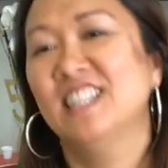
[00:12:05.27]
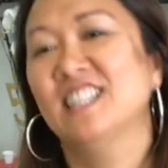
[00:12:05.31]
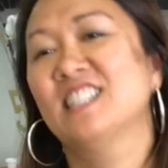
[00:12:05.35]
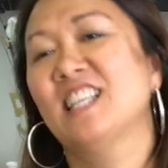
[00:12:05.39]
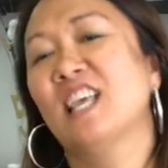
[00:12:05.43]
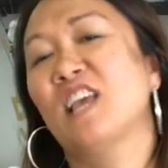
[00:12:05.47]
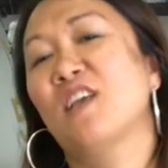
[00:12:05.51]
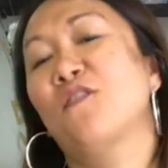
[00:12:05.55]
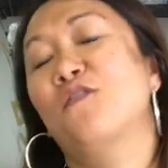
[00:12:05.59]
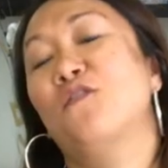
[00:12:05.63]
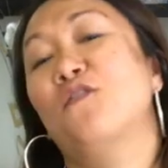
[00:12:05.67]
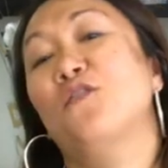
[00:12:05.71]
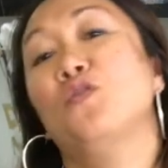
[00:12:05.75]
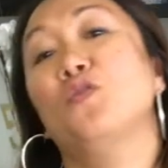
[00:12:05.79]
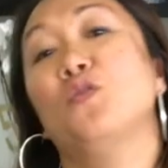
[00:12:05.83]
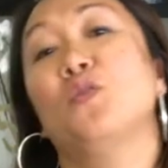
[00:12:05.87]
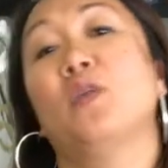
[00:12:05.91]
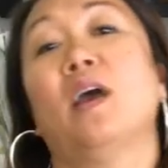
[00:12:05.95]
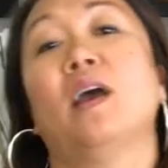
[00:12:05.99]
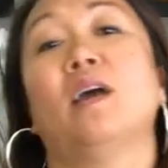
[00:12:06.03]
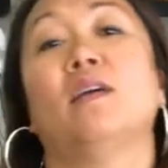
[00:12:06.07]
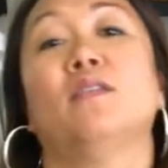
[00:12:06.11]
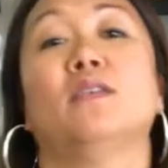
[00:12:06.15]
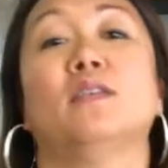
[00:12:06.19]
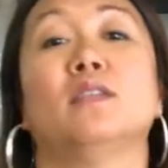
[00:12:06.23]
like food.
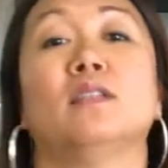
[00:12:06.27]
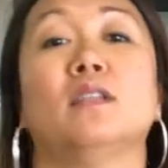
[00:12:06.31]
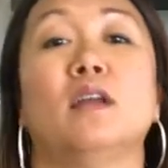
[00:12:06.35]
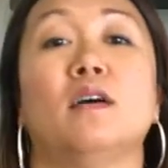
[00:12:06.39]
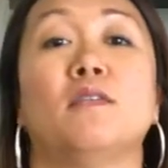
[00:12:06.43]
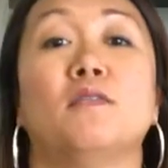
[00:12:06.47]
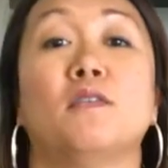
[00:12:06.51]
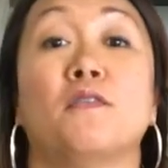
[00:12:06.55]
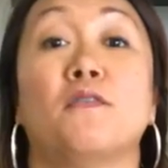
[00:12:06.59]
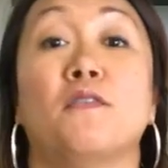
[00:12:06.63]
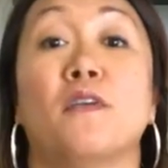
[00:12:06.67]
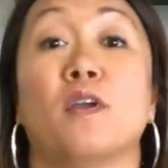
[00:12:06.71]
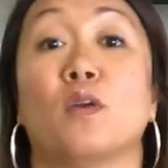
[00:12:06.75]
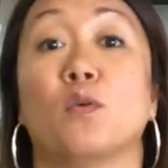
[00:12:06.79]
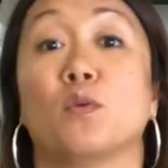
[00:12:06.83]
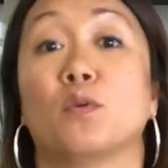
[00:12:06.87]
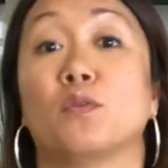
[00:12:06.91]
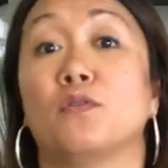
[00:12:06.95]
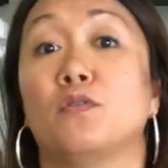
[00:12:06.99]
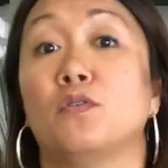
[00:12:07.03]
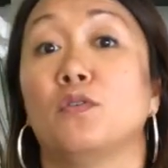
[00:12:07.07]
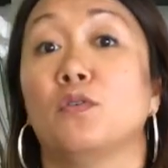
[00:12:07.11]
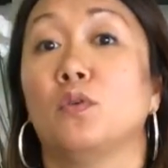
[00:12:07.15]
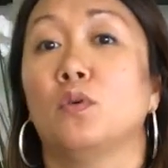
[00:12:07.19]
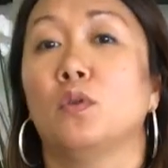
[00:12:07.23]
I have a love affair with
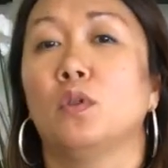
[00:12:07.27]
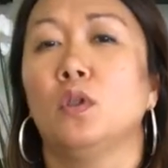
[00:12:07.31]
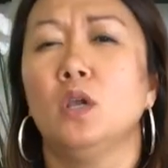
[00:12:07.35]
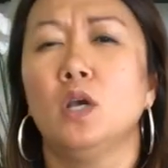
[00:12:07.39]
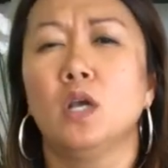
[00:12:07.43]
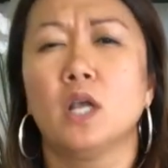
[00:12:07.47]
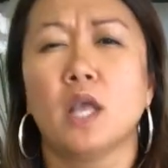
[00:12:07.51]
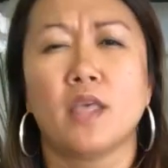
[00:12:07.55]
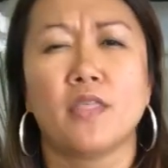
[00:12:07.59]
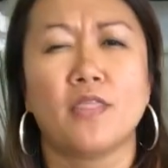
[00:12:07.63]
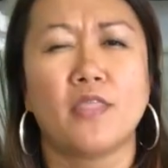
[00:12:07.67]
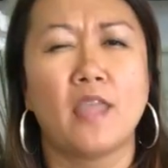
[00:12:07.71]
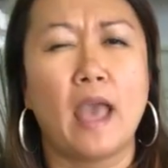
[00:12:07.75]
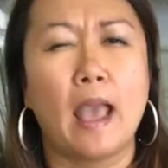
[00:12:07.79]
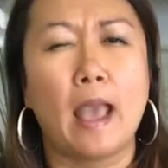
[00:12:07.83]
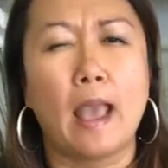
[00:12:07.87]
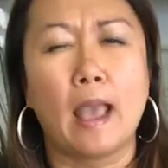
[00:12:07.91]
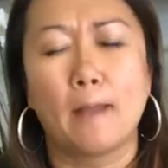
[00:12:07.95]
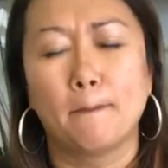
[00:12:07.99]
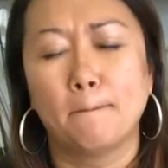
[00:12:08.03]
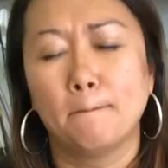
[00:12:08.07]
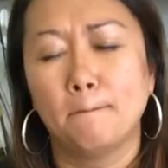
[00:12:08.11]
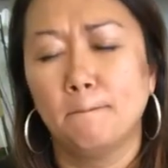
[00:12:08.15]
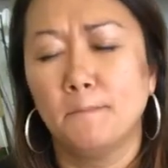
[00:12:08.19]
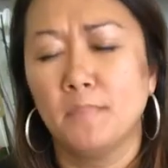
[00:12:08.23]
food. Look at
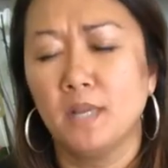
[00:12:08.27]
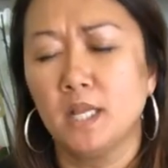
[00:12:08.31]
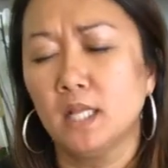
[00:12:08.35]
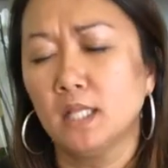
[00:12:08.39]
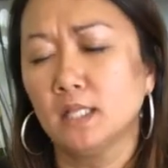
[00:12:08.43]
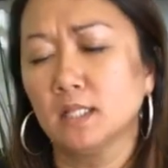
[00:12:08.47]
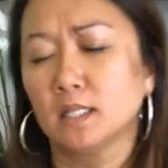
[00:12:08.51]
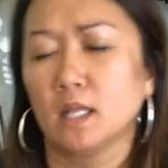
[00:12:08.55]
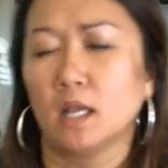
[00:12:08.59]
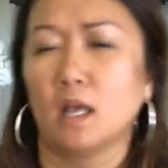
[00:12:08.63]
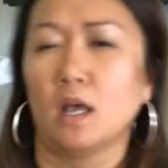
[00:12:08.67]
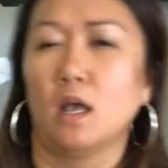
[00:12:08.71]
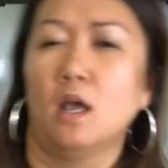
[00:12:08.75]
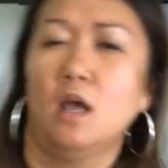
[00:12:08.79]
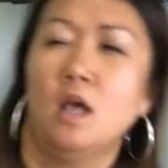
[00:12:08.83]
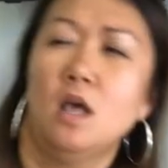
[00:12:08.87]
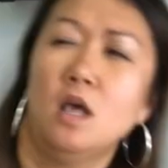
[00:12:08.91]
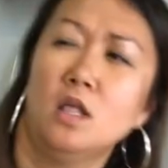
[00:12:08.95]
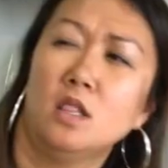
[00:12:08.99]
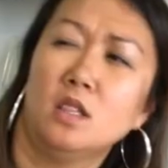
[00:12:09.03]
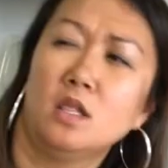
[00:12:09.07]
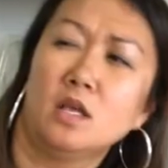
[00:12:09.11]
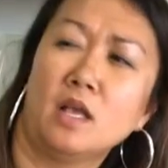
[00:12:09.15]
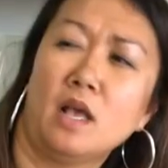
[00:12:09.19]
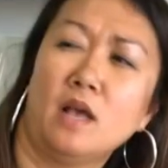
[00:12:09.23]
that pizza.
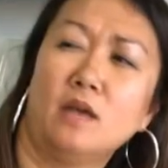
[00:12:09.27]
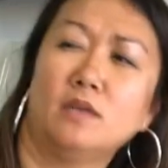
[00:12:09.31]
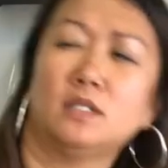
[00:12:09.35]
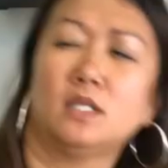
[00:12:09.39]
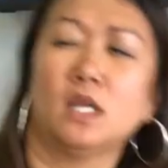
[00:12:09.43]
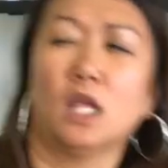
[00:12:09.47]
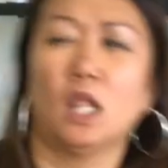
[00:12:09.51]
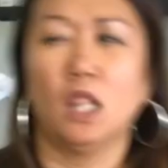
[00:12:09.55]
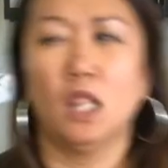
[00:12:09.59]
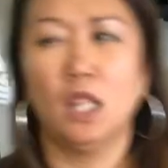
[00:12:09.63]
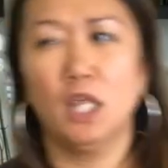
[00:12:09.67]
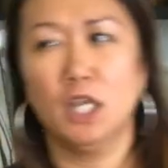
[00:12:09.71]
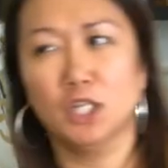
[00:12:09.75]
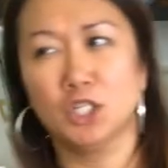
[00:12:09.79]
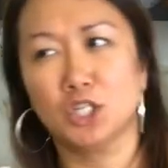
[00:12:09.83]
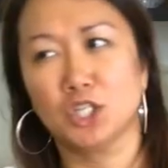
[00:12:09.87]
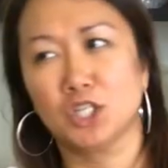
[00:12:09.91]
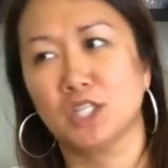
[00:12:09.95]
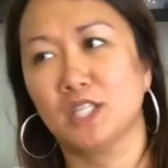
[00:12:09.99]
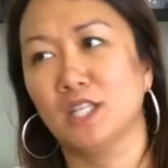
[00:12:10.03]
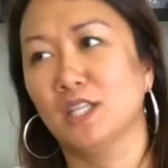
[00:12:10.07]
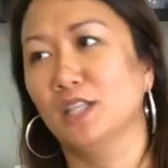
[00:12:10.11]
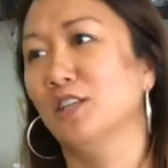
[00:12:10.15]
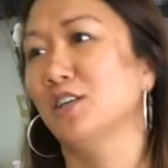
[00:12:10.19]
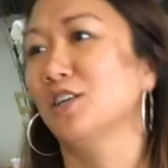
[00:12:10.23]
Look how
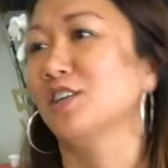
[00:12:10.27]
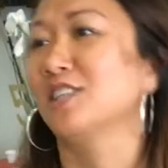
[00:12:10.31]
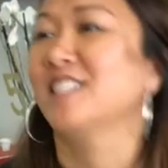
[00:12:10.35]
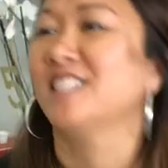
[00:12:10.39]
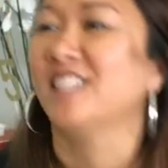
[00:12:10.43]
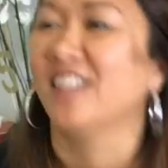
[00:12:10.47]
delicious it looks.